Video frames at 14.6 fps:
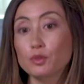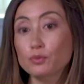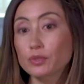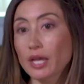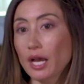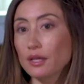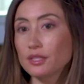the
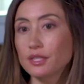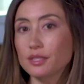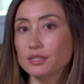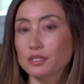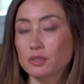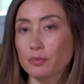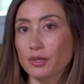reality
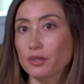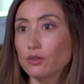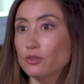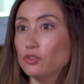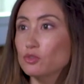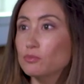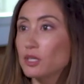is in apparel,
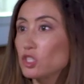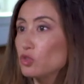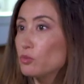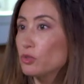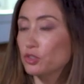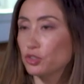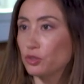there's much
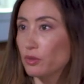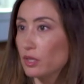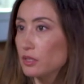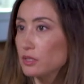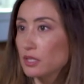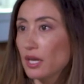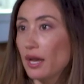more
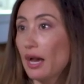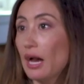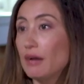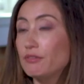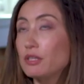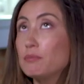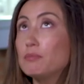nuance.
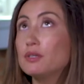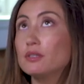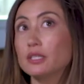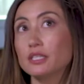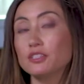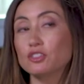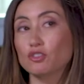Having
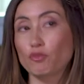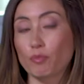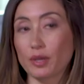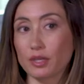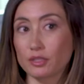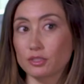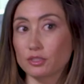millions of
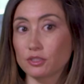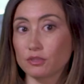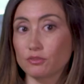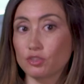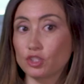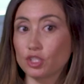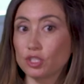pairs
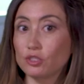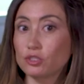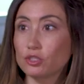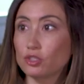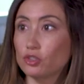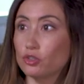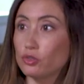of
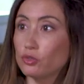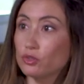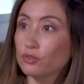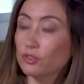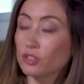jeans to choose